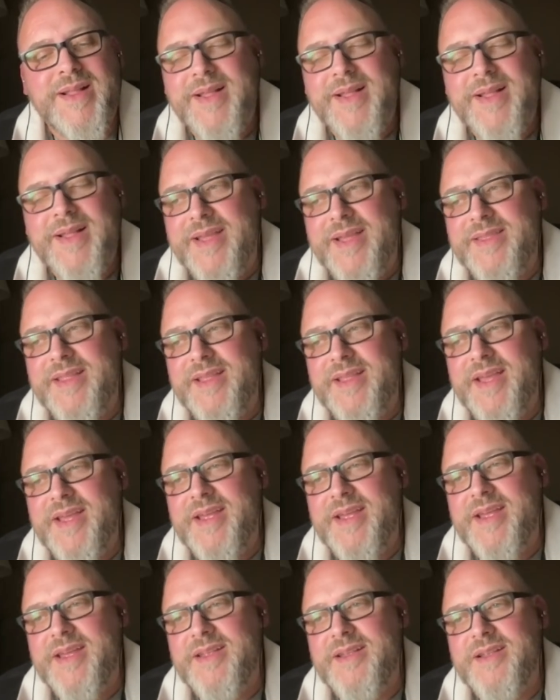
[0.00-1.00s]
And
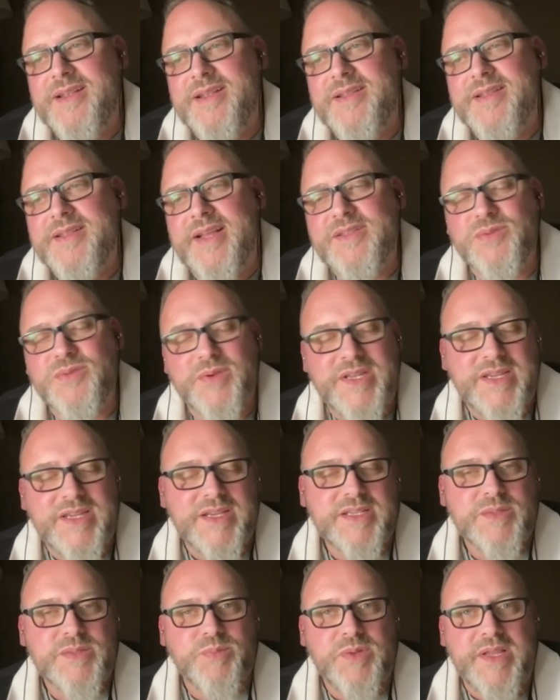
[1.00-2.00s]
that's when he
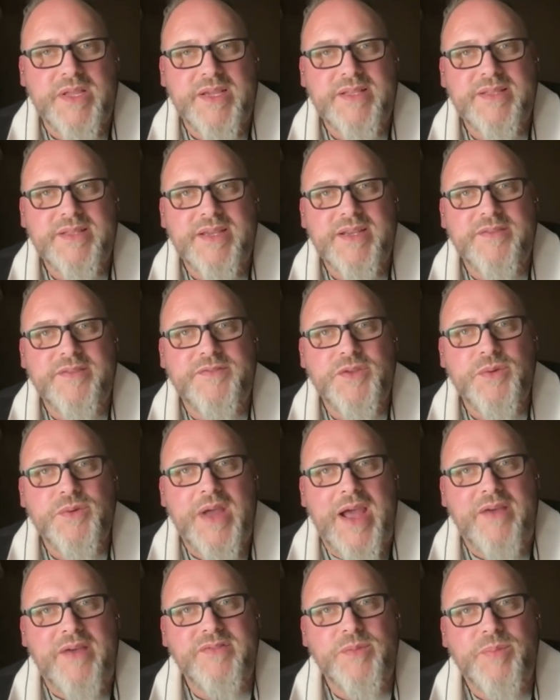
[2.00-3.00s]
explained that if you
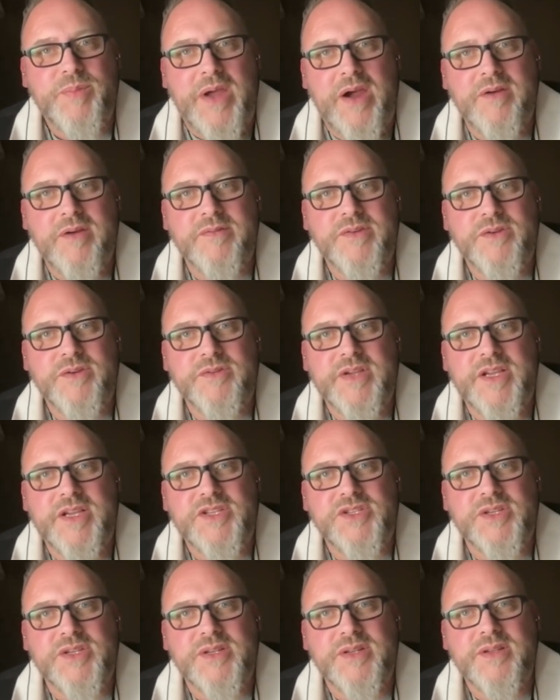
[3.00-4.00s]
have the power of
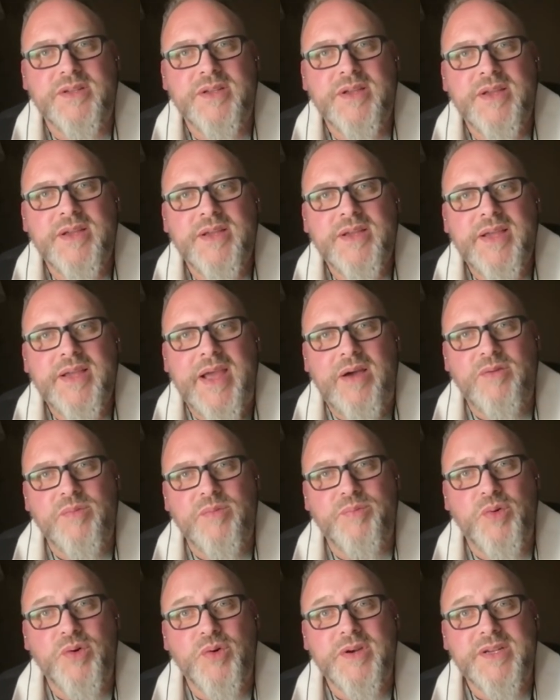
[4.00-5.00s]
creation, how
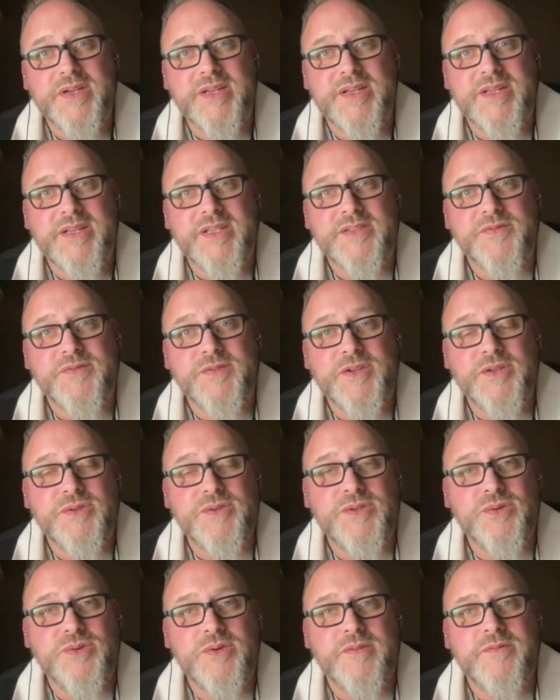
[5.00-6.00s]
important it is for you
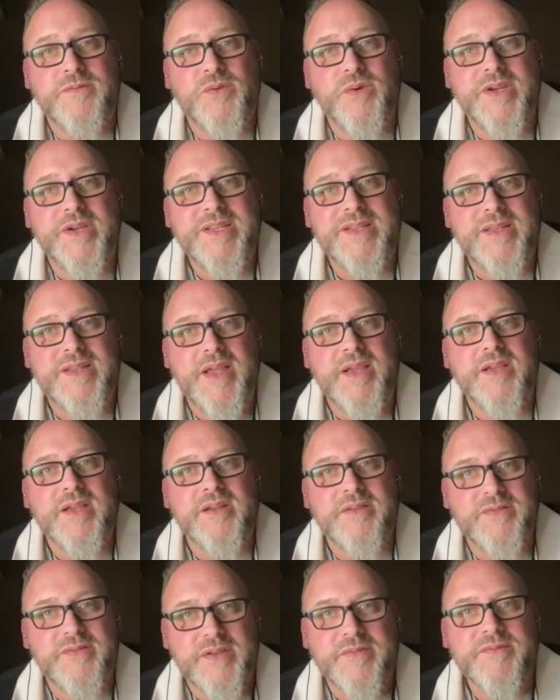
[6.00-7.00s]
to avoid
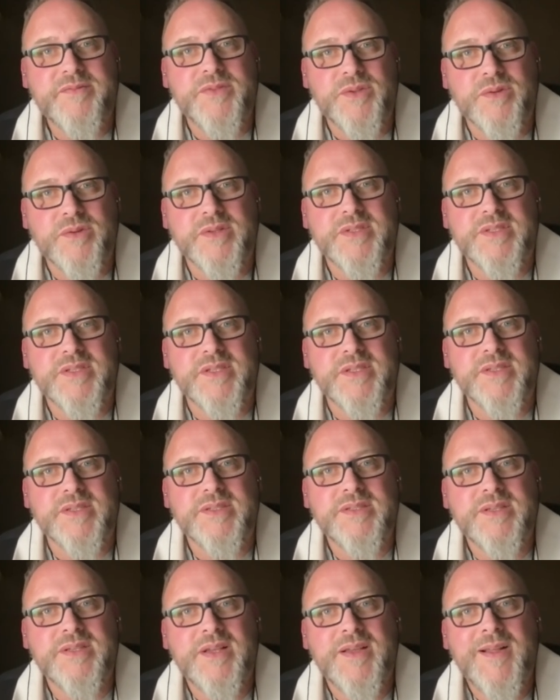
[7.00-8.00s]
negative
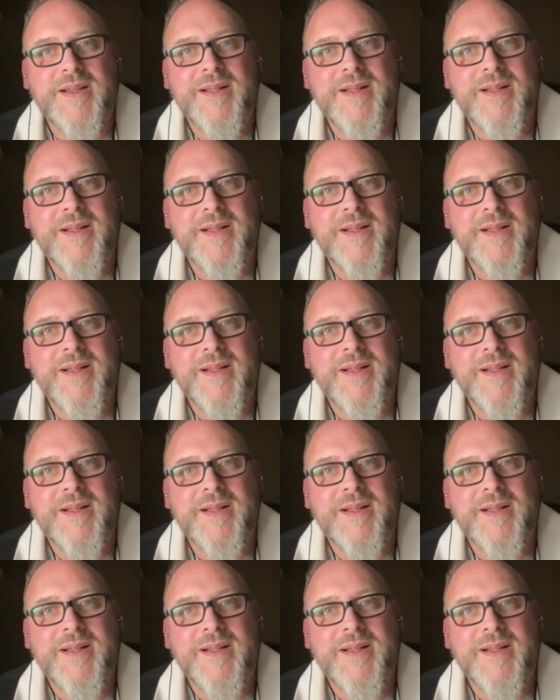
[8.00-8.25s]
influences. Mm.